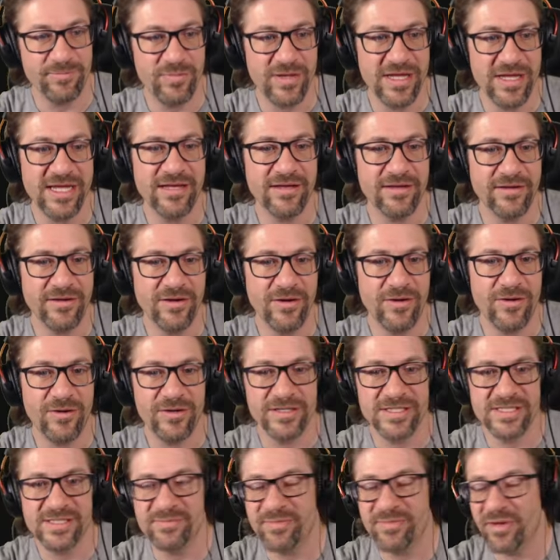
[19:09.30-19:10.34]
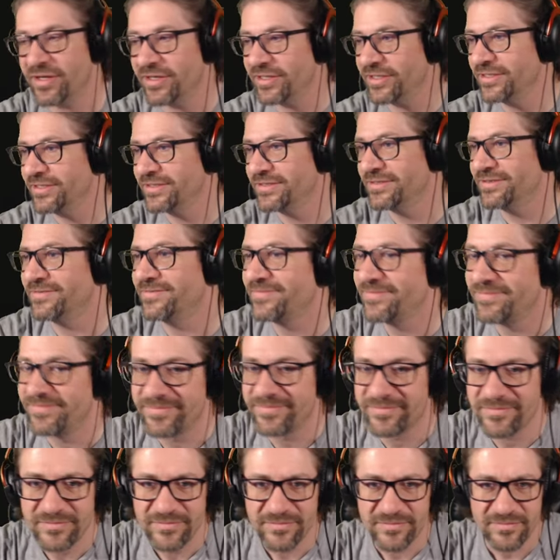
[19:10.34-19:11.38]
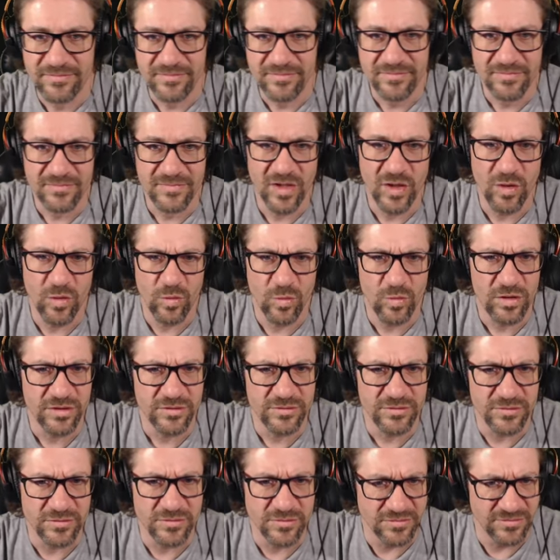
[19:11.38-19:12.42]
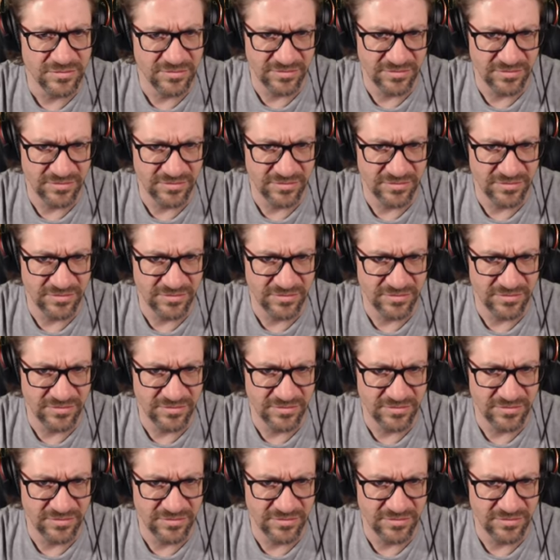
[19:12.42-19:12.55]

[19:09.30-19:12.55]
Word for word: pink car spawner. Whoa.